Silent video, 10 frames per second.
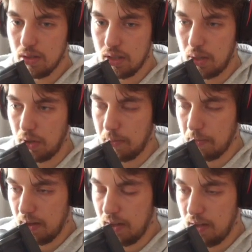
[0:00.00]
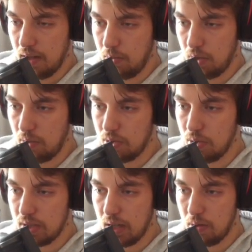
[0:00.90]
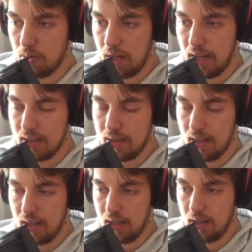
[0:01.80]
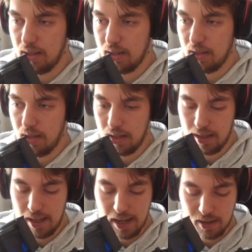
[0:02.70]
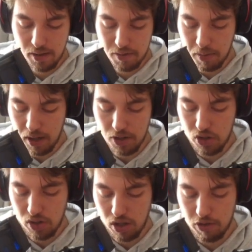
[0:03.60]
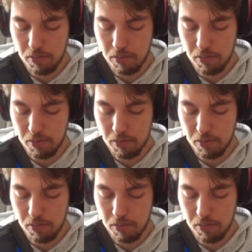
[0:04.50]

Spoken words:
There we go. And what I will do is I will add a negative margin of